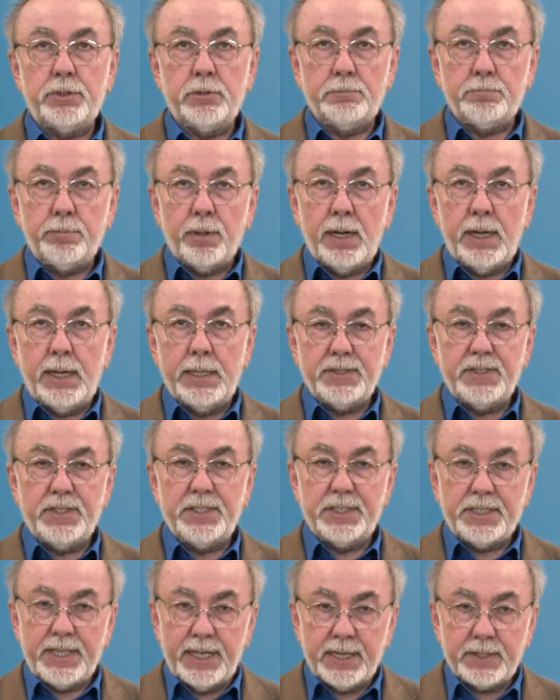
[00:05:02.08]
supplies
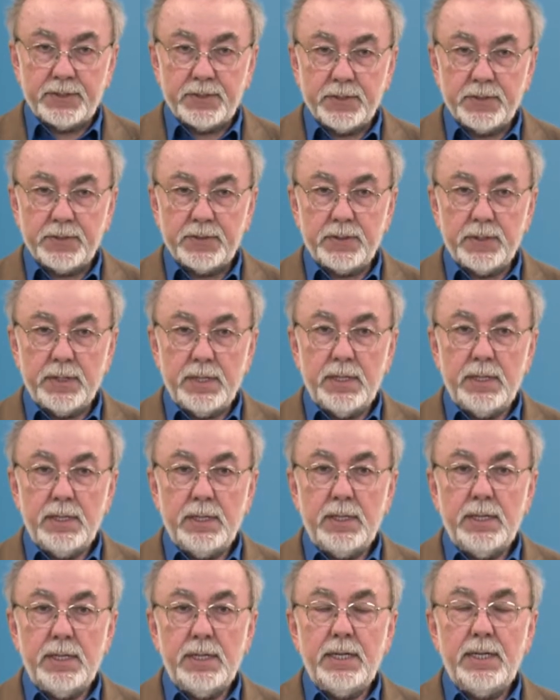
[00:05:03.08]
in Texas.
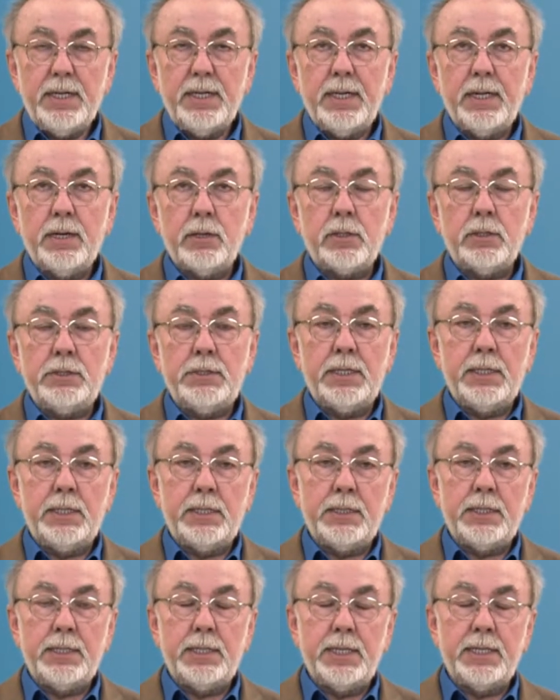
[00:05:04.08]

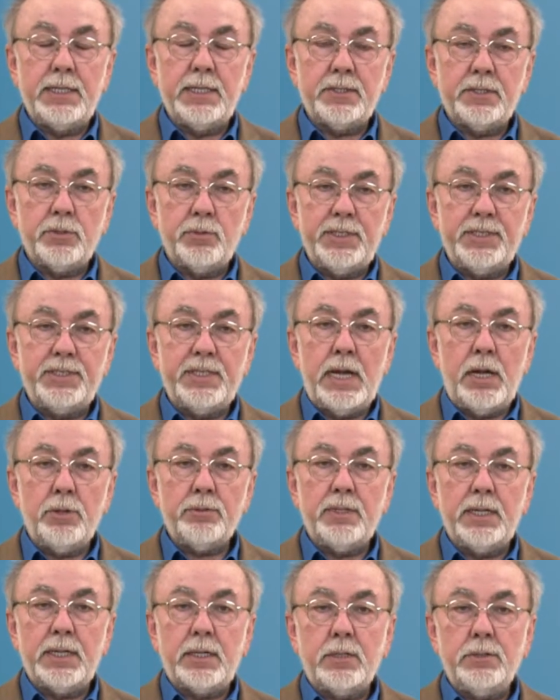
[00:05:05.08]
And as a
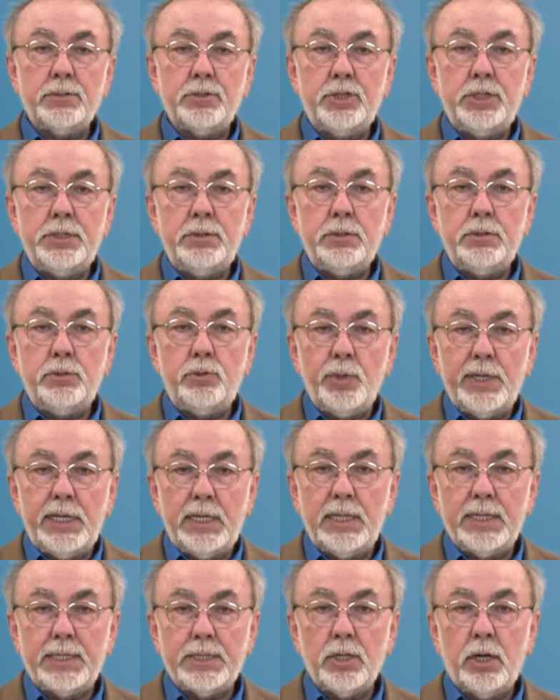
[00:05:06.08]
result, the continued
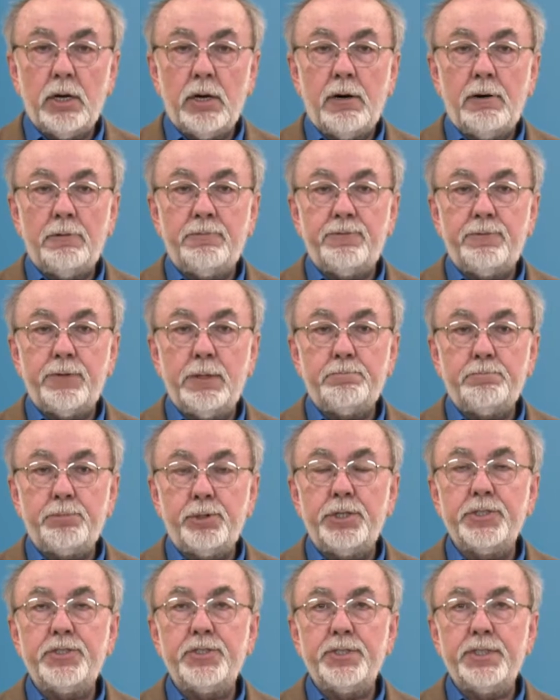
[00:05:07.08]
drilling of
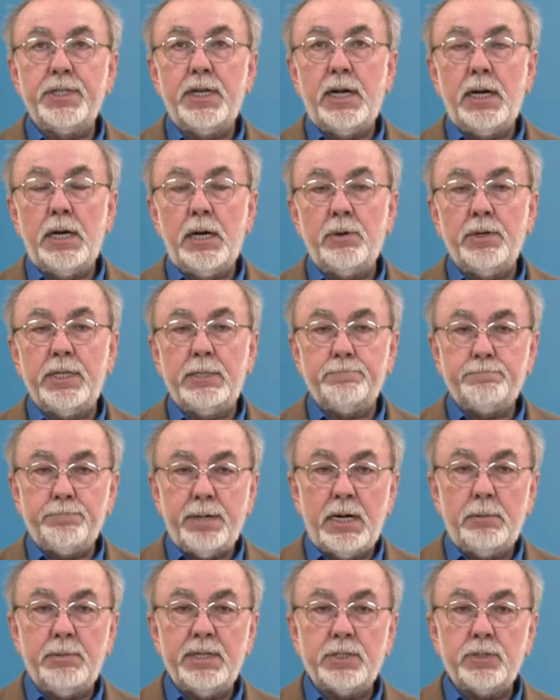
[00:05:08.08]
personal and
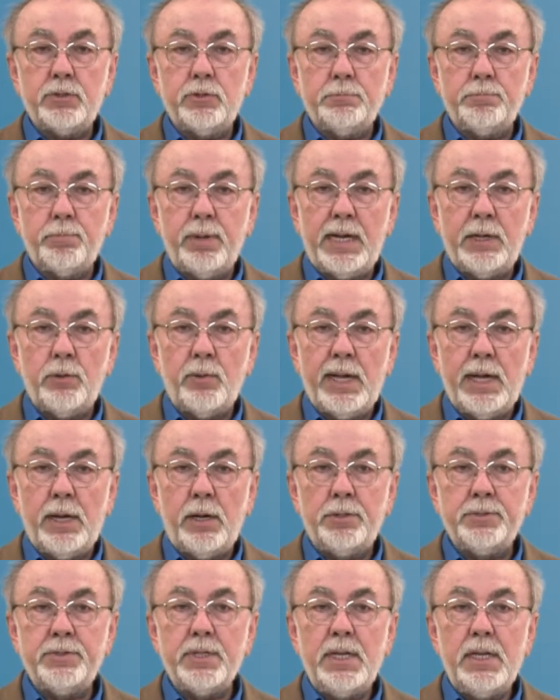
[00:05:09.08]
public supply
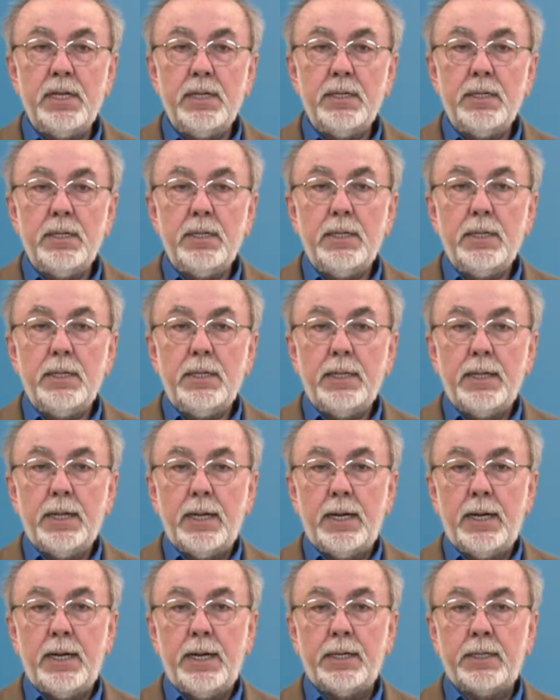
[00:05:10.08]
wells
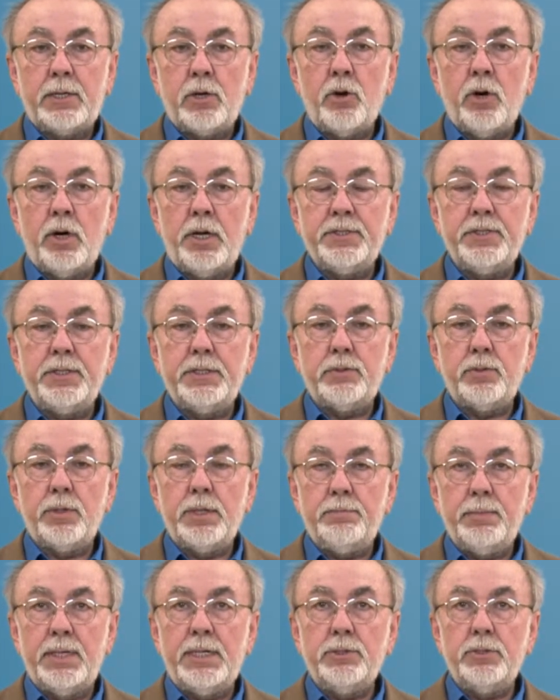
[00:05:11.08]
are causing
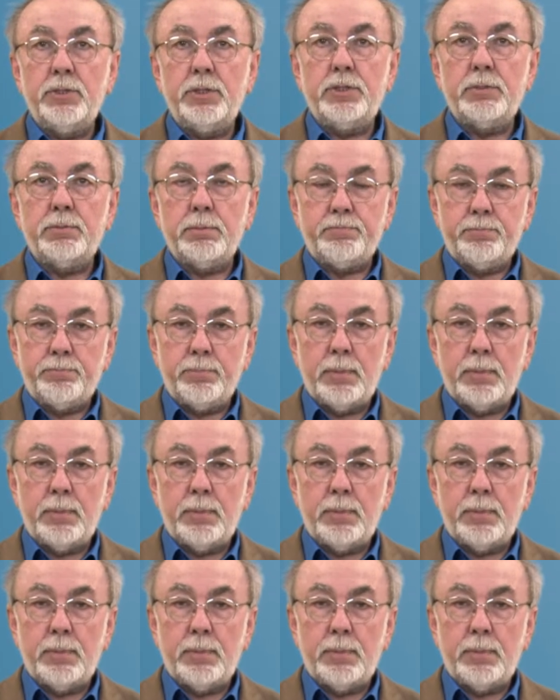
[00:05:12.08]
tremendous